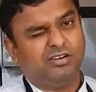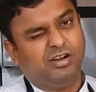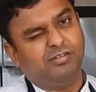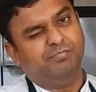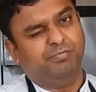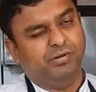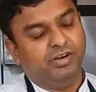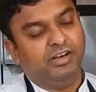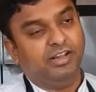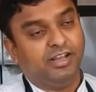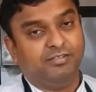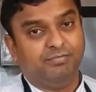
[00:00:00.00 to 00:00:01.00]
Not
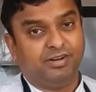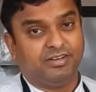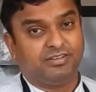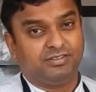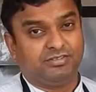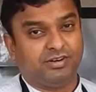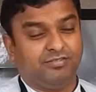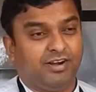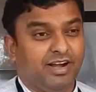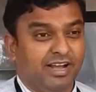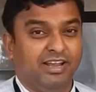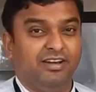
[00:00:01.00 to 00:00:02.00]
burning it, but sort of
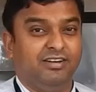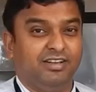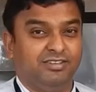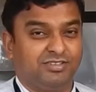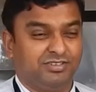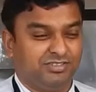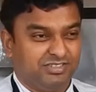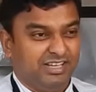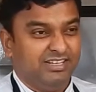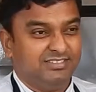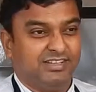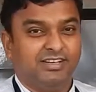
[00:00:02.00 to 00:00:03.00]
high intense, so seals